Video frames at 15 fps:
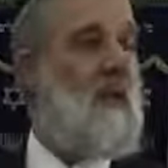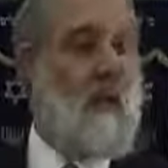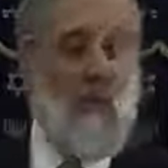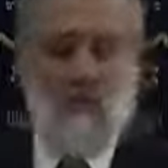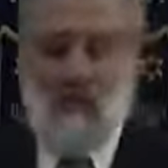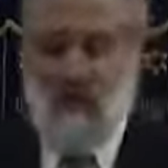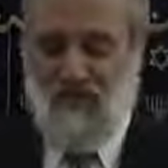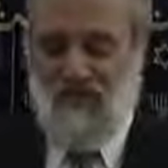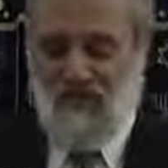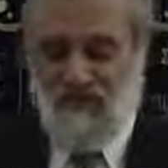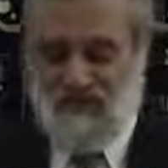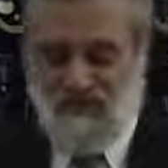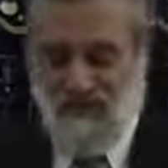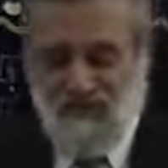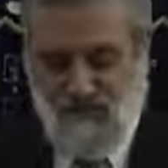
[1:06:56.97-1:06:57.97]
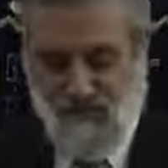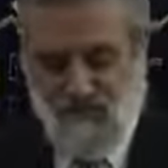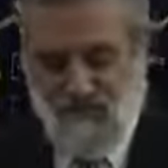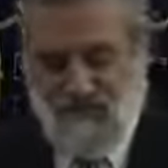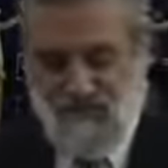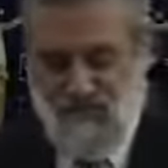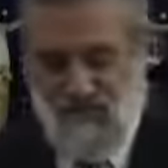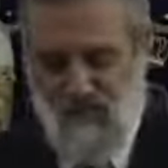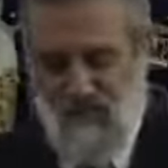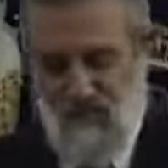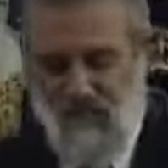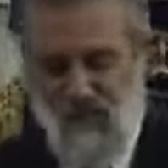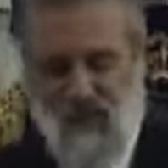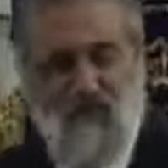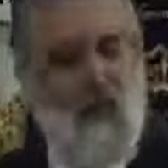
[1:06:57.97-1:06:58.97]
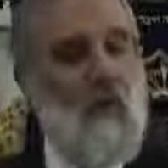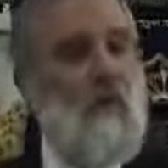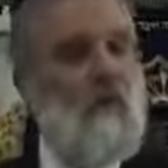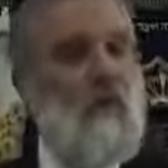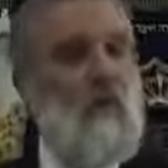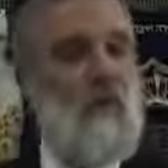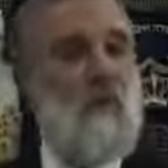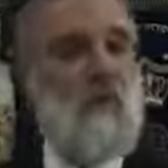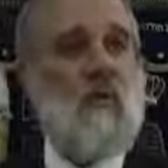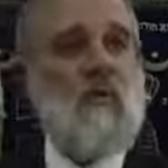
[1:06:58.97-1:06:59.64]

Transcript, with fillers: more of them. It's a very beautiful